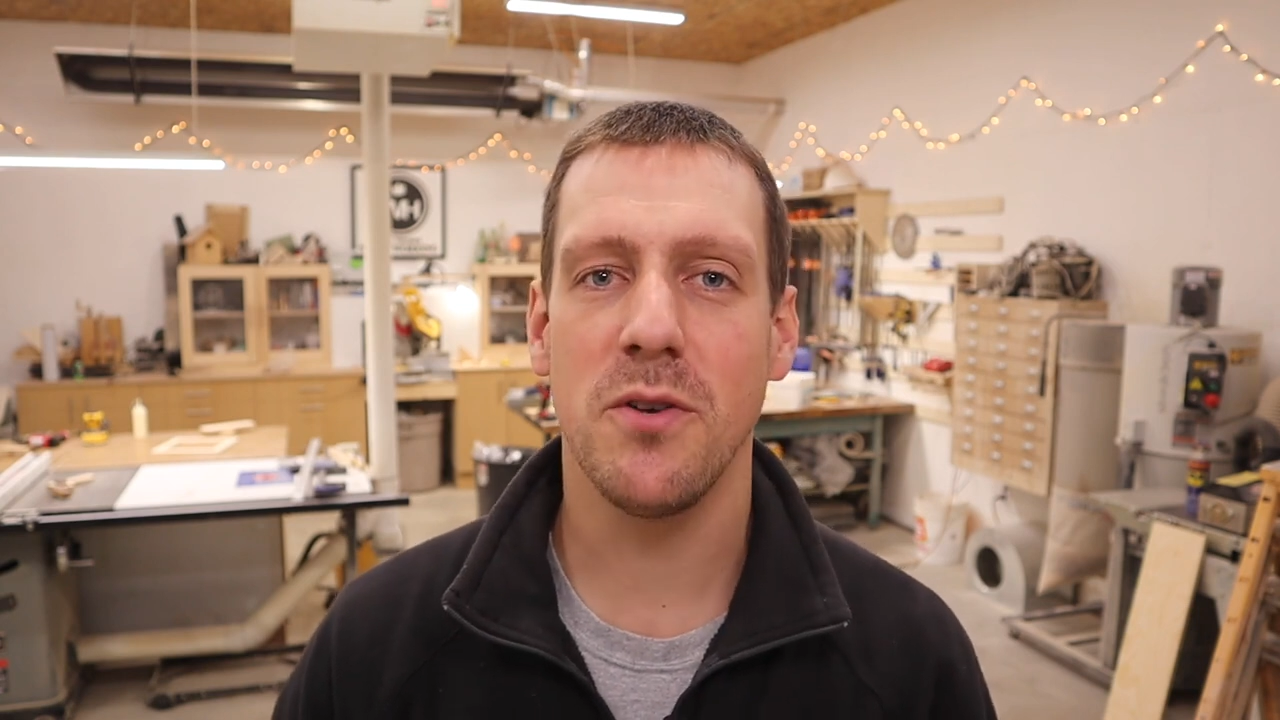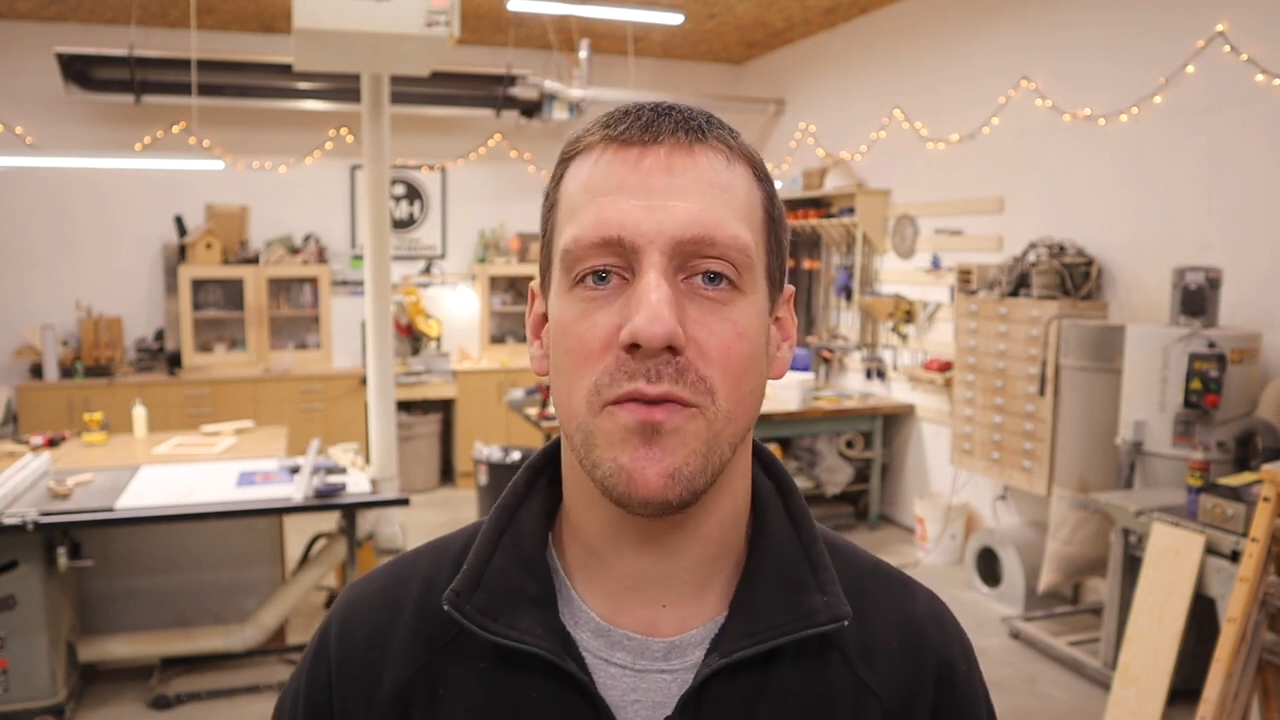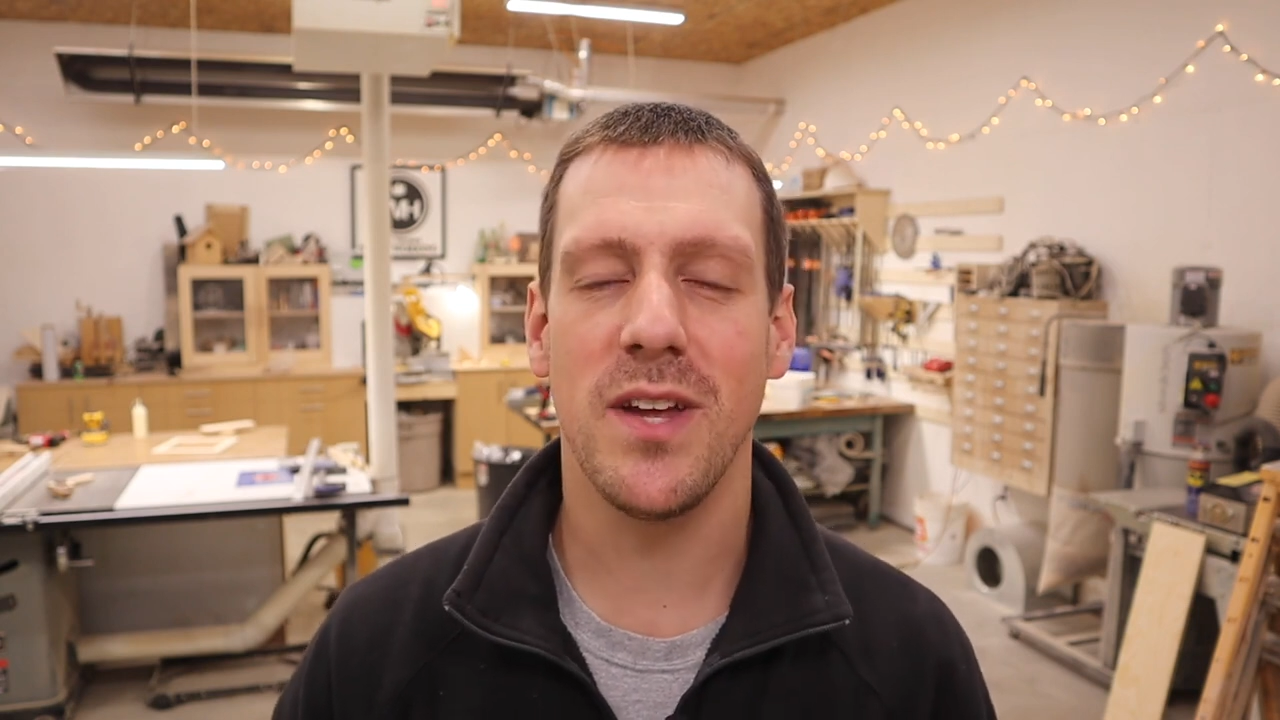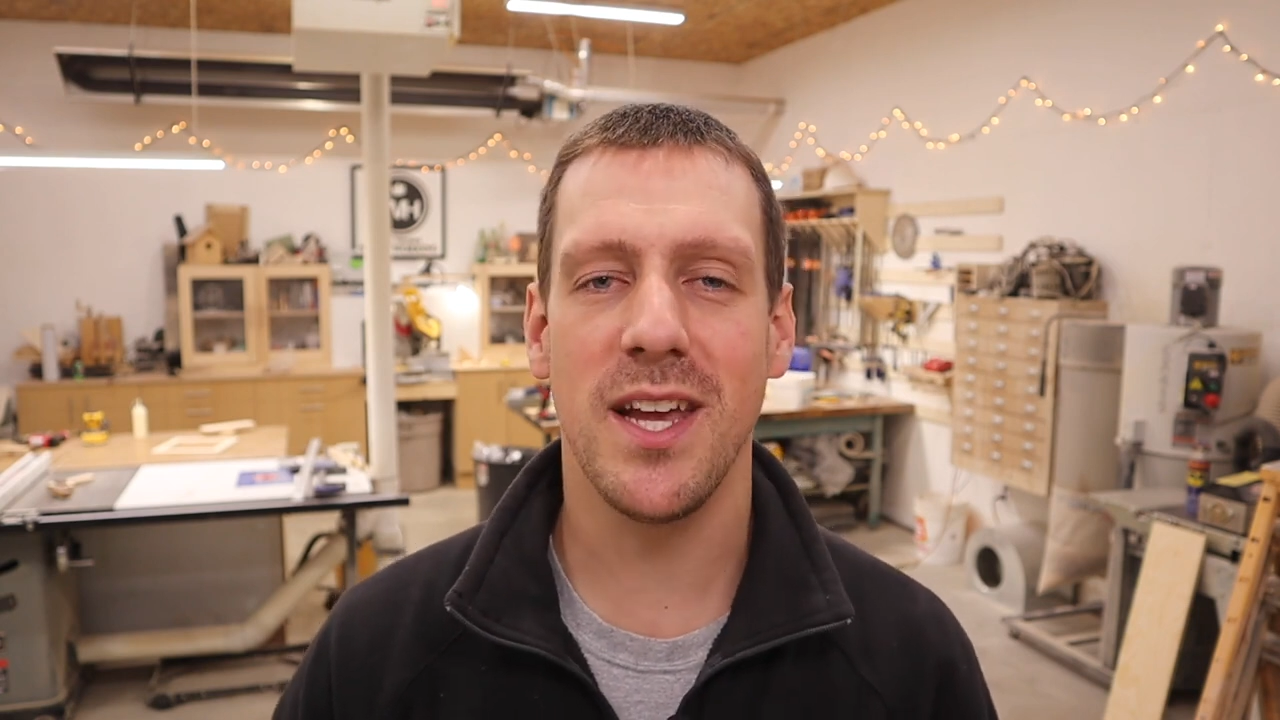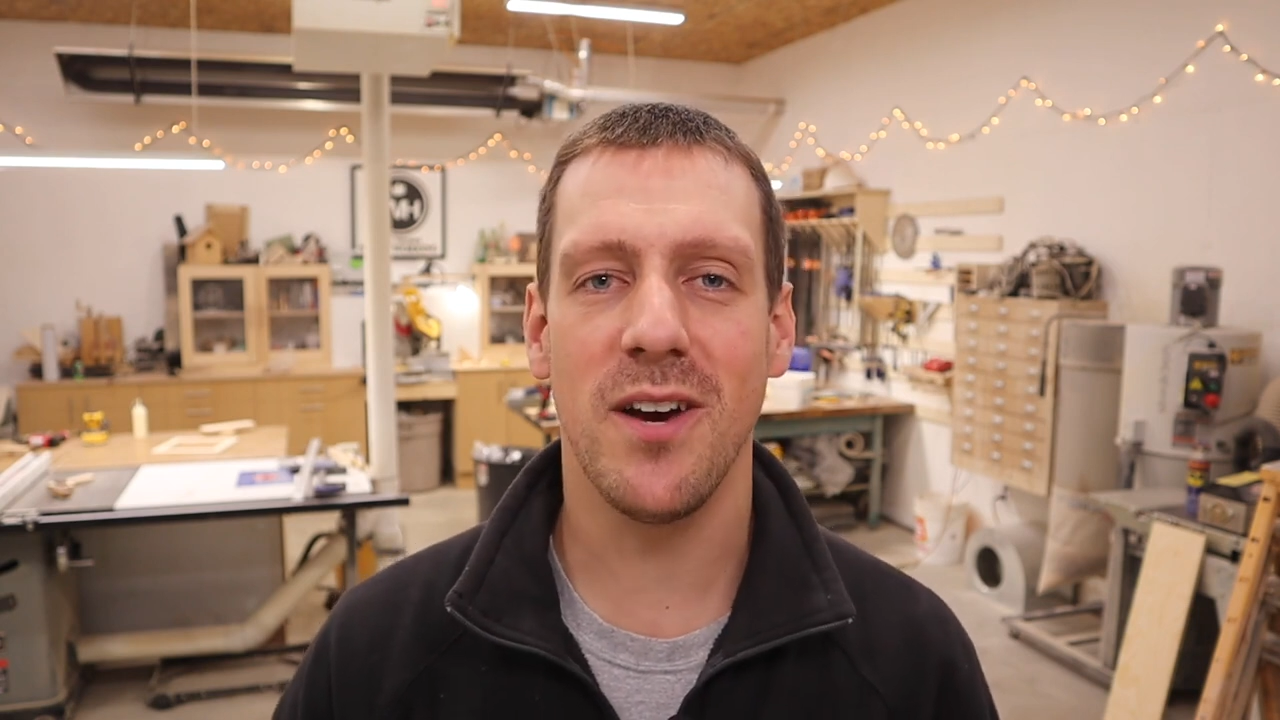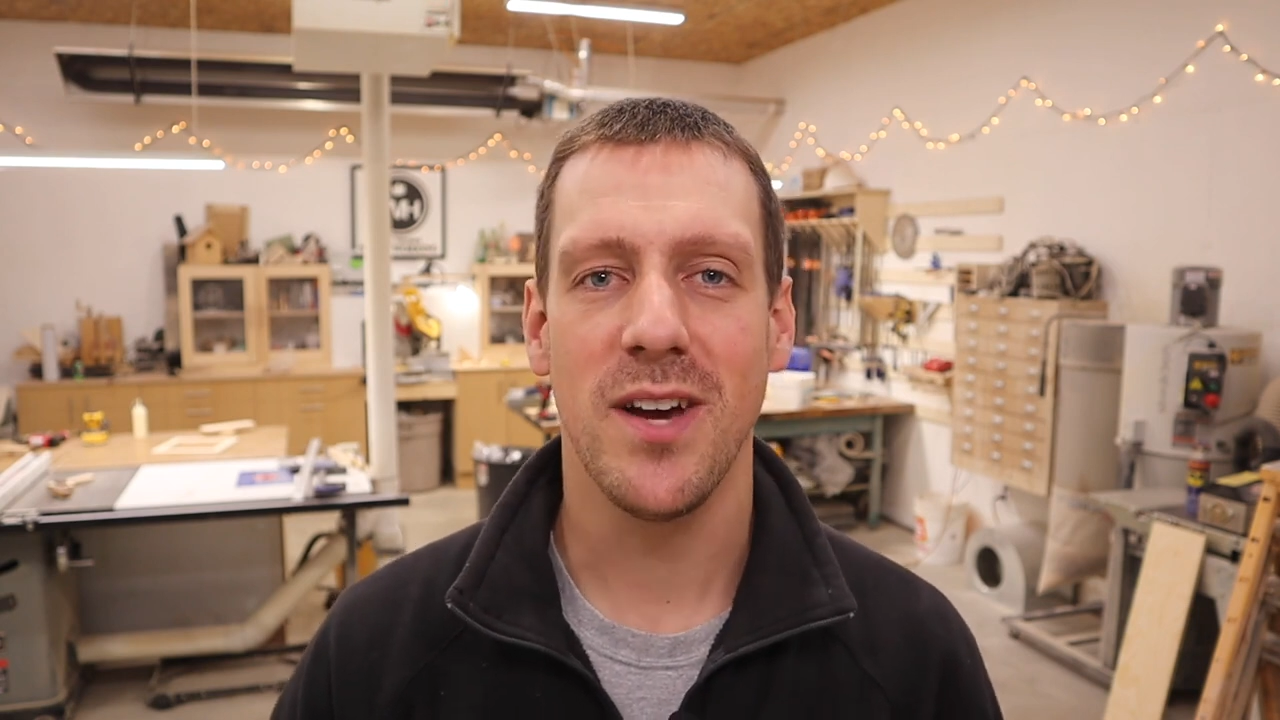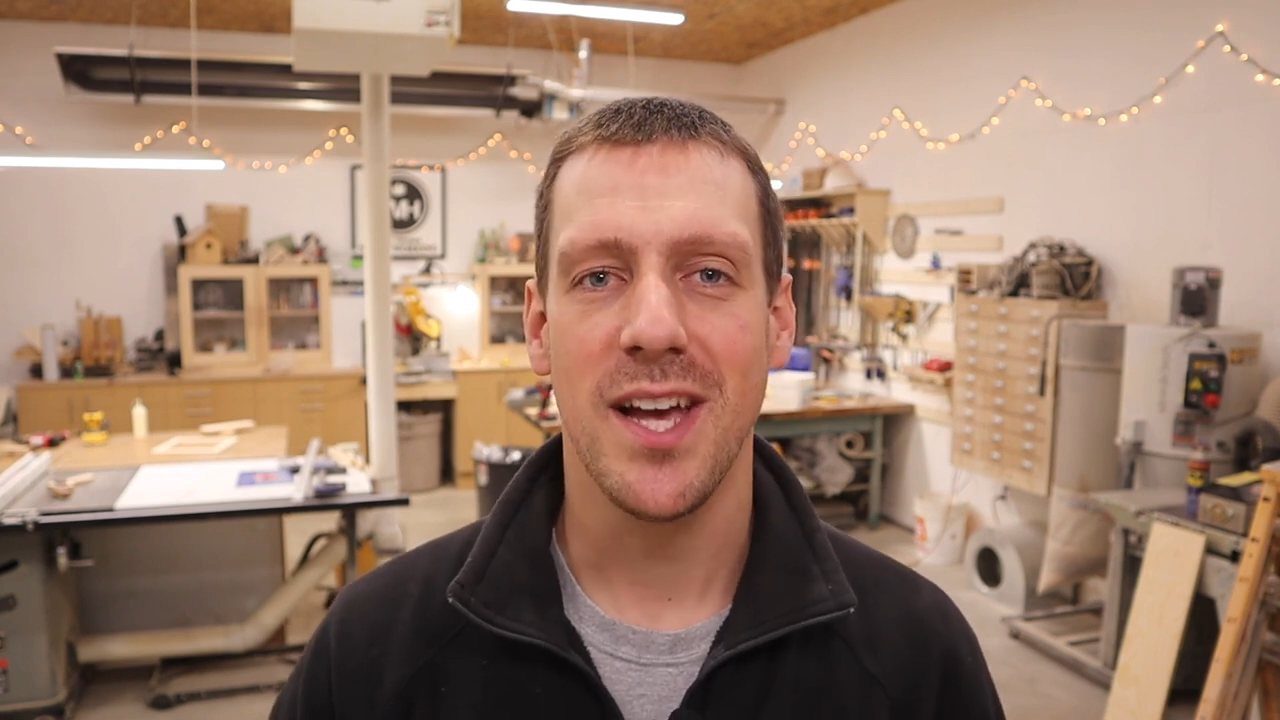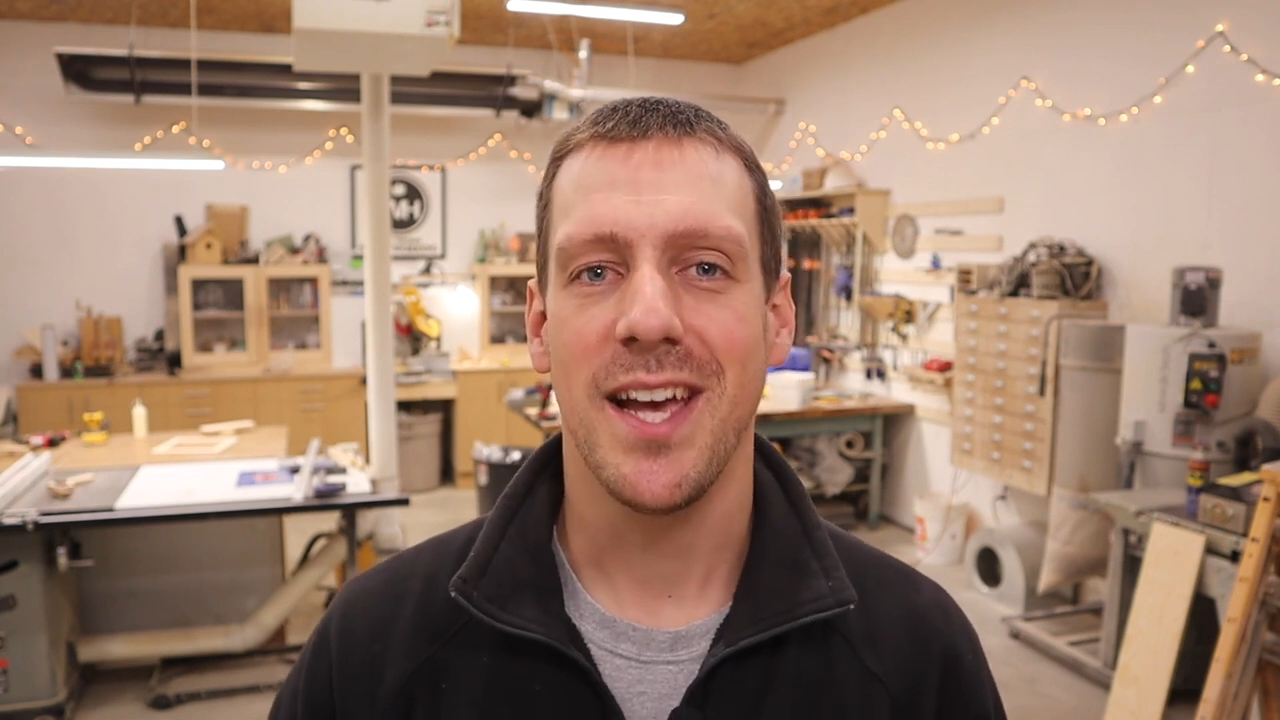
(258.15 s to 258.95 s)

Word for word: new video.